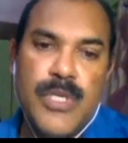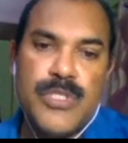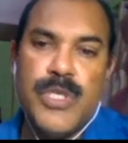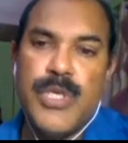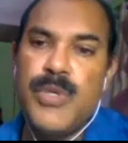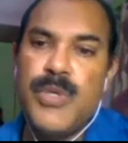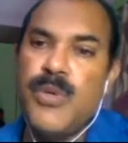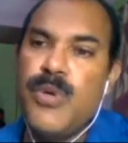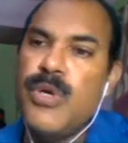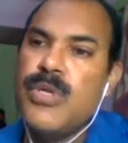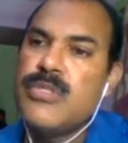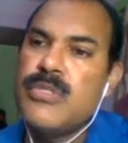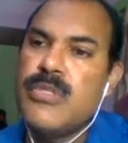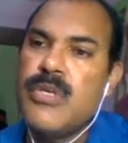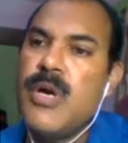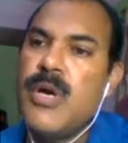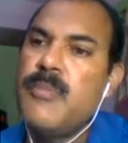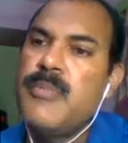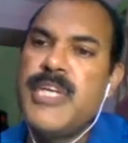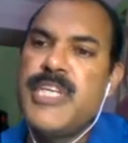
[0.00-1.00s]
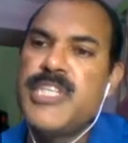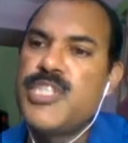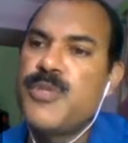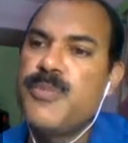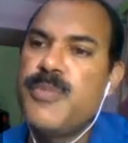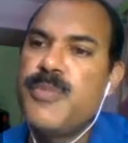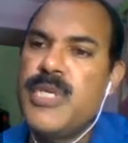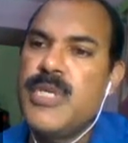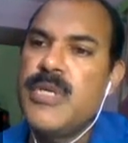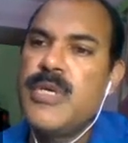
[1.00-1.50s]
So your thumb need
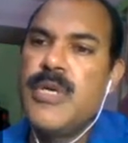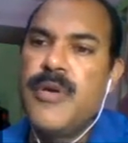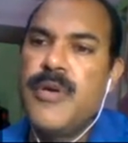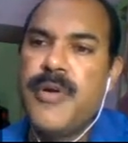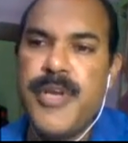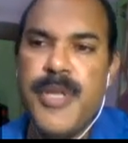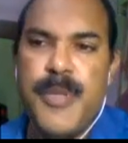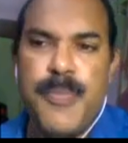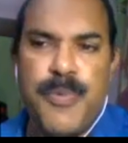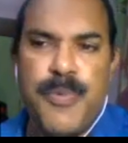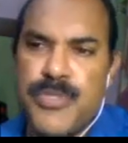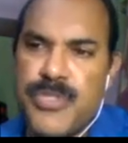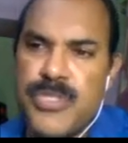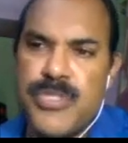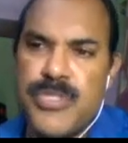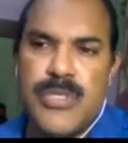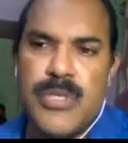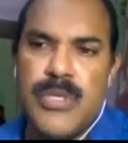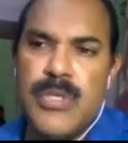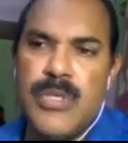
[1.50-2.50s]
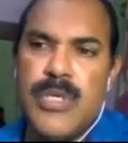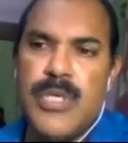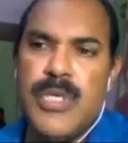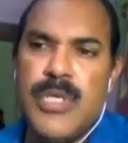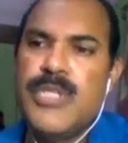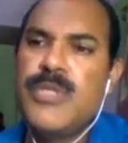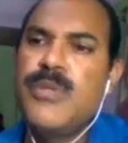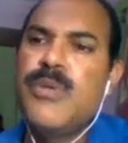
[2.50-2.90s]
to be repositioned.